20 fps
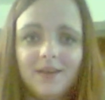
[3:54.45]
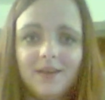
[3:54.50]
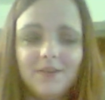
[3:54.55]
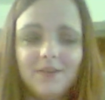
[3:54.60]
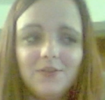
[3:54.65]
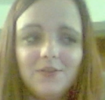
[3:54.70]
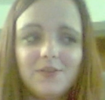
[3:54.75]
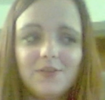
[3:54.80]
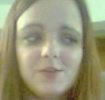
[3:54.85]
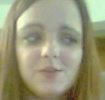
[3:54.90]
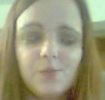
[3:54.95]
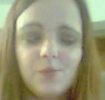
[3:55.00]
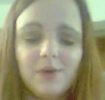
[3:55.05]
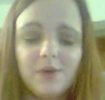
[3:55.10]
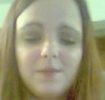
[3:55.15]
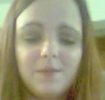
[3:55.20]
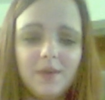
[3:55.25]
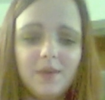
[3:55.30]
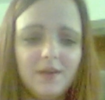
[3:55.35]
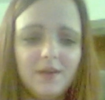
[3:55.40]
So at this
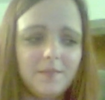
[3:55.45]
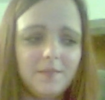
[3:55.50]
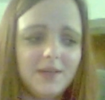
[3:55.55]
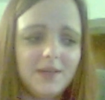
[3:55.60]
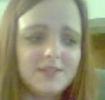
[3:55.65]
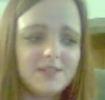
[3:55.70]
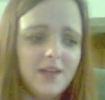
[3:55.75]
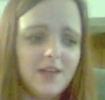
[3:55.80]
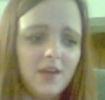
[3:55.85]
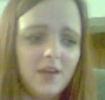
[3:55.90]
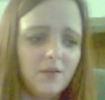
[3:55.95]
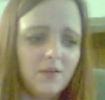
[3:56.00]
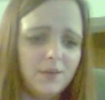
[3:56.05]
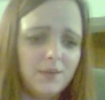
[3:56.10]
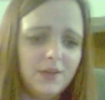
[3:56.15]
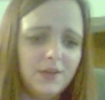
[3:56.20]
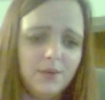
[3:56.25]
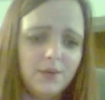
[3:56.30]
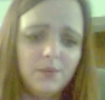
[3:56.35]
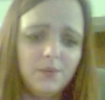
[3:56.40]
point, my entire
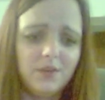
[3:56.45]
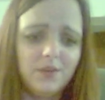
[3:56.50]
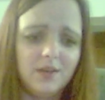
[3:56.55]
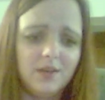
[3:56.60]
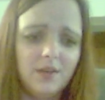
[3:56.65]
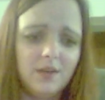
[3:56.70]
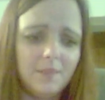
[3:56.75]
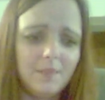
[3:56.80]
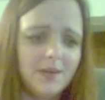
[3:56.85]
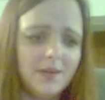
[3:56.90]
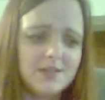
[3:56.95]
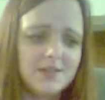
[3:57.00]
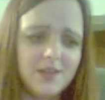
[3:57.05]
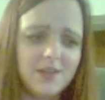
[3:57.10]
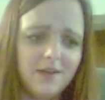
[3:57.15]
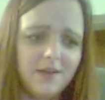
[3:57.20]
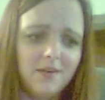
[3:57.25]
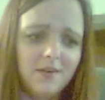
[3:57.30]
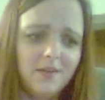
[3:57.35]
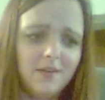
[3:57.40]
reunion and my
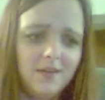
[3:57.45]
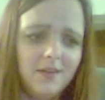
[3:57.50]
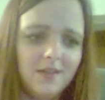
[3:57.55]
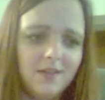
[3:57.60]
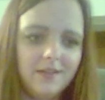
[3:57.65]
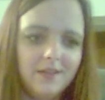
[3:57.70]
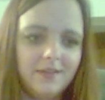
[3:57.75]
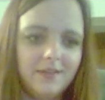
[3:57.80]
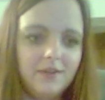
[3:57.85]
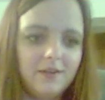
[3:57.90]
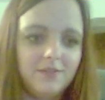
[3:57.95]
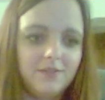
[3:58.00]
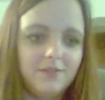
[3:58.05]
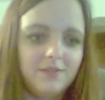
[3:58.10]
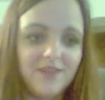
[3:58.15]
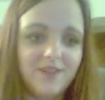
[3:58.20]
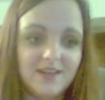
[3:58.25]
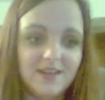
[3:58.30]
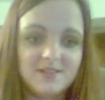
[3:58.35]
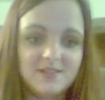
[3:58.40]
entire little
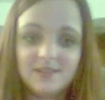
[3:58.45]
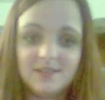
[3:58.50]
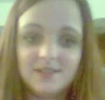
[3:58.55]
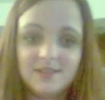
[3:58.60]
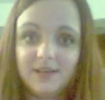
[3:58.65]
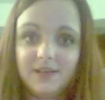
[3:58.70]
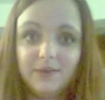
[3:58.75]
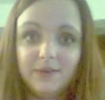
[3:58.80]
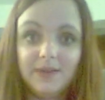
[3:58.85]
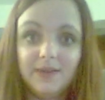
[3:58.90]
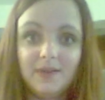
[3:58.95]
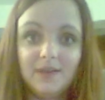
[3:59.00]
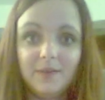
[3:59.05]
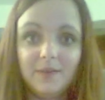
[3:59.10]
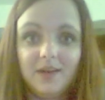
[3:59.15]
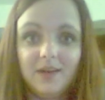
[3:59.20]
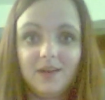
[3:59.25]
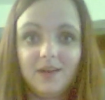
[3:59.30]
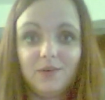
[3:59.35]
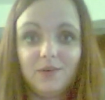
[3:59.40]
fantasy I'd created in
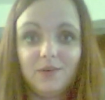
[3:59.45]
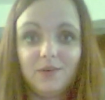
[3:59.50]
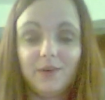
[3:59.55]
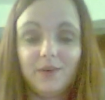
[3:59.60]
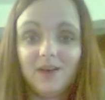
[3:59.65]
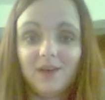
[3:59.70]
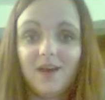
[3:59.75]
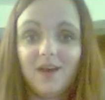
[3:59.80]
my head growing